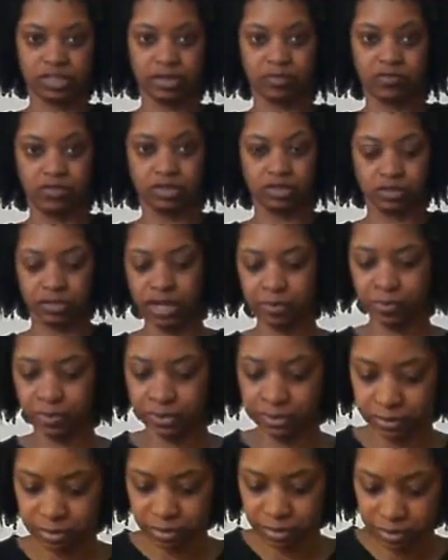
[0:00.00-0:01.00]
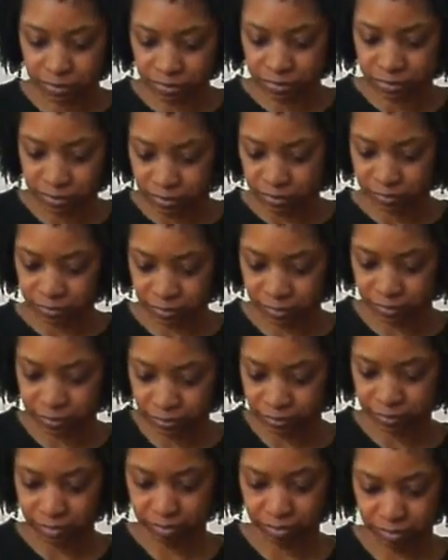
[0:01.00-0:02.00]
gives your hair a little
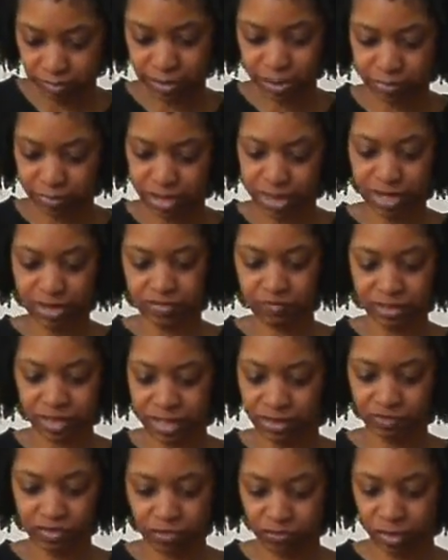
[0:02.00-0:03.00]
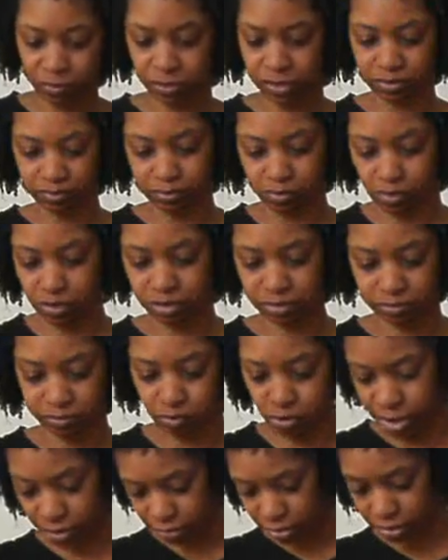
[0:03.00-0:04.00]
additional shine as well. And so I
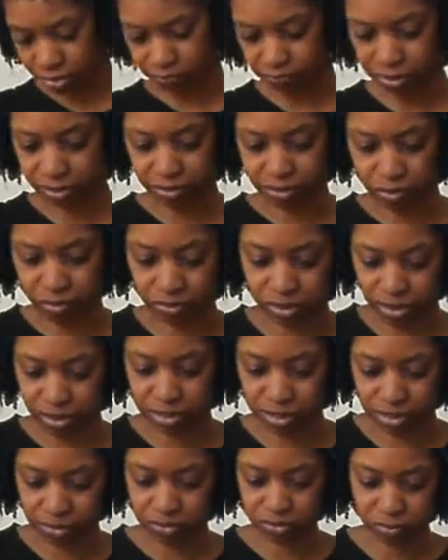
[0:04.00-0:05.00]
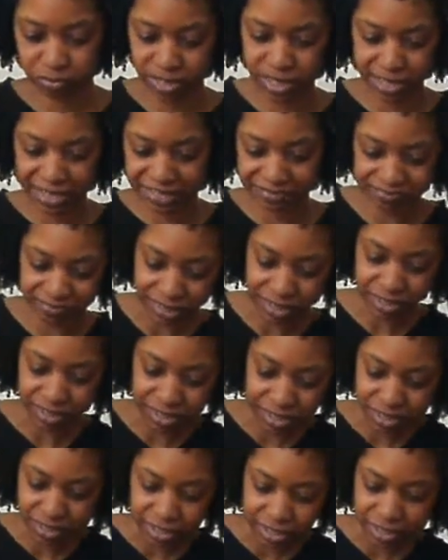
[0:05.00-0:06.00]
added a generous amount of the
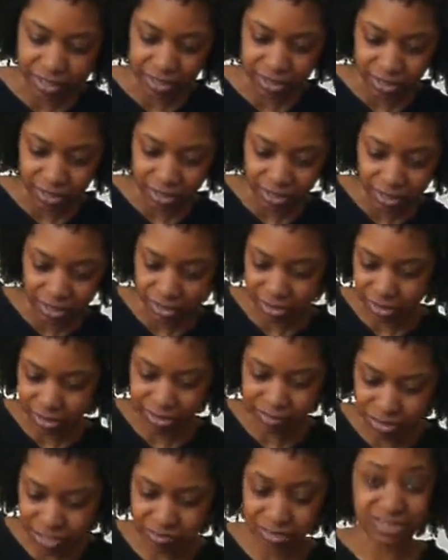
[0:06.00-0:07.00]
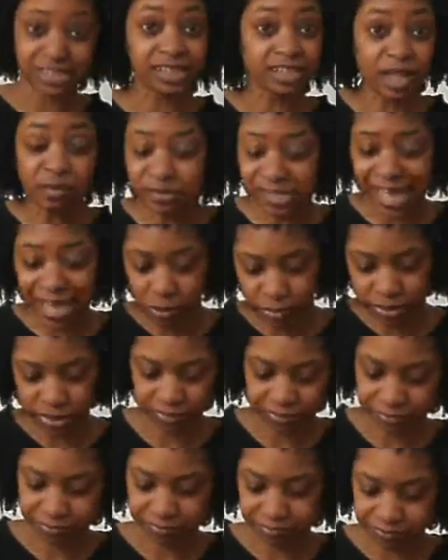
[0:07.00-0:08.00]
vegetable glycerine, and
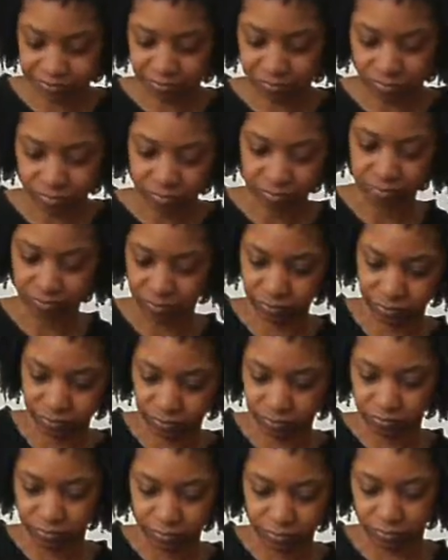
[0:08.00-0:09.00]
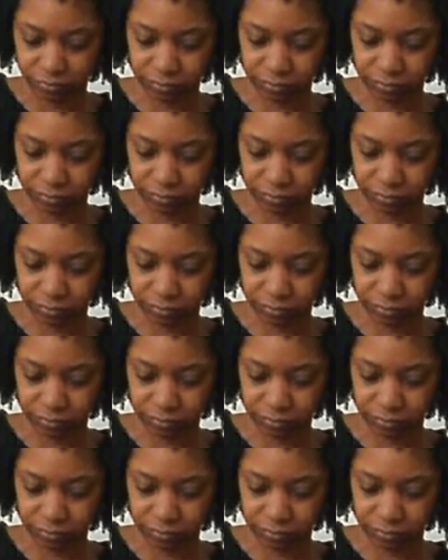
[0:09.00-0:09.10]
then I was able to